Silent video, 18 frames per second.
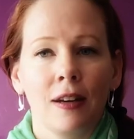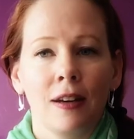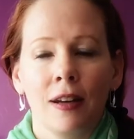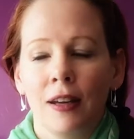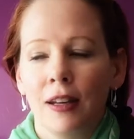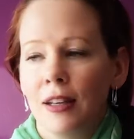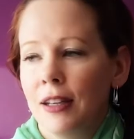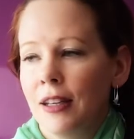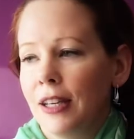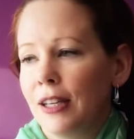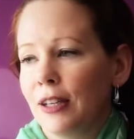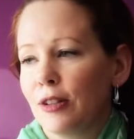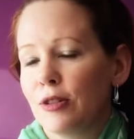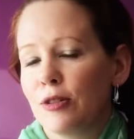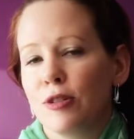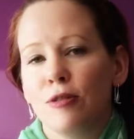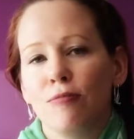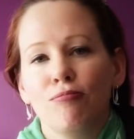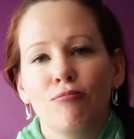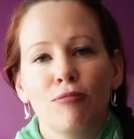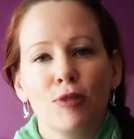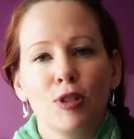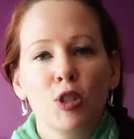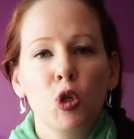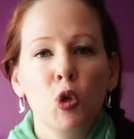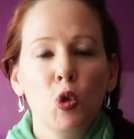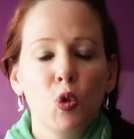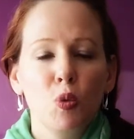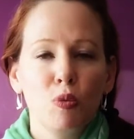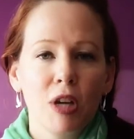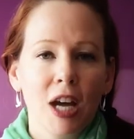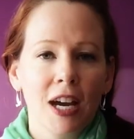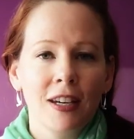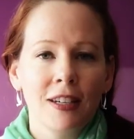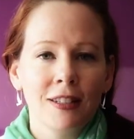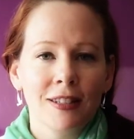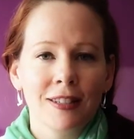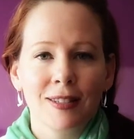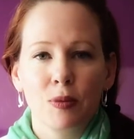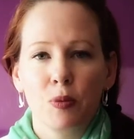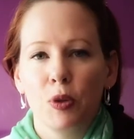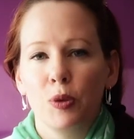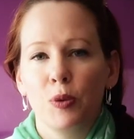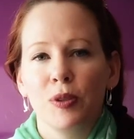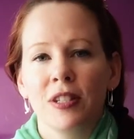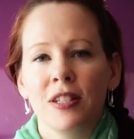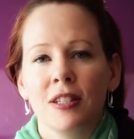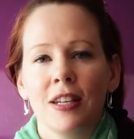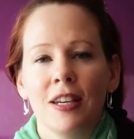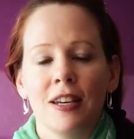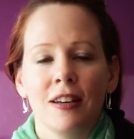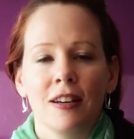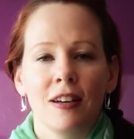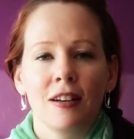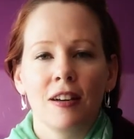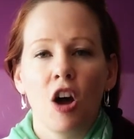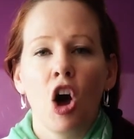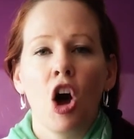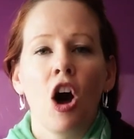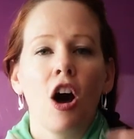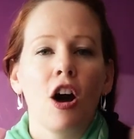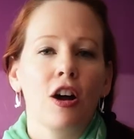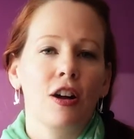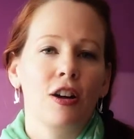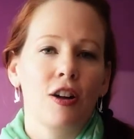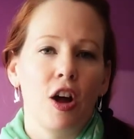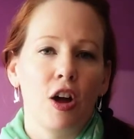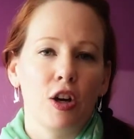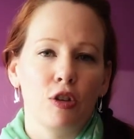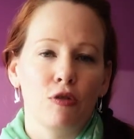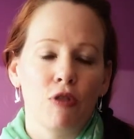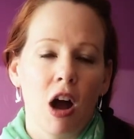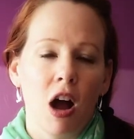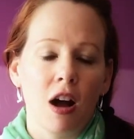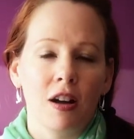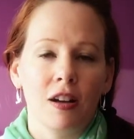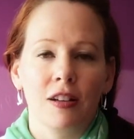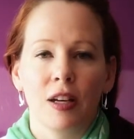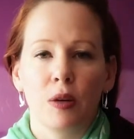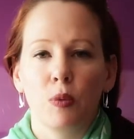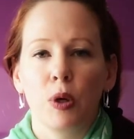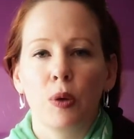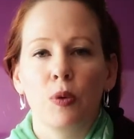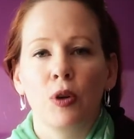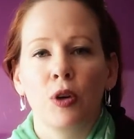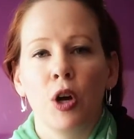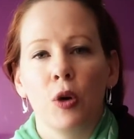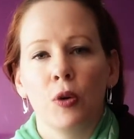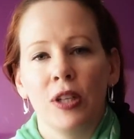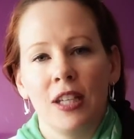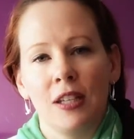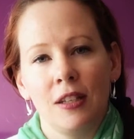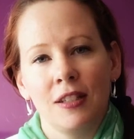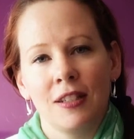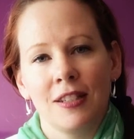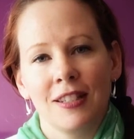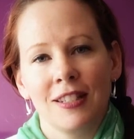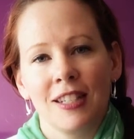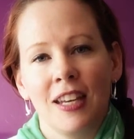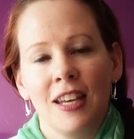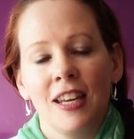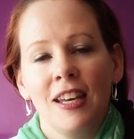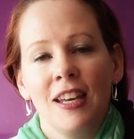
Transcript: in, in two nights we will see a hawk on a rock and we will go east.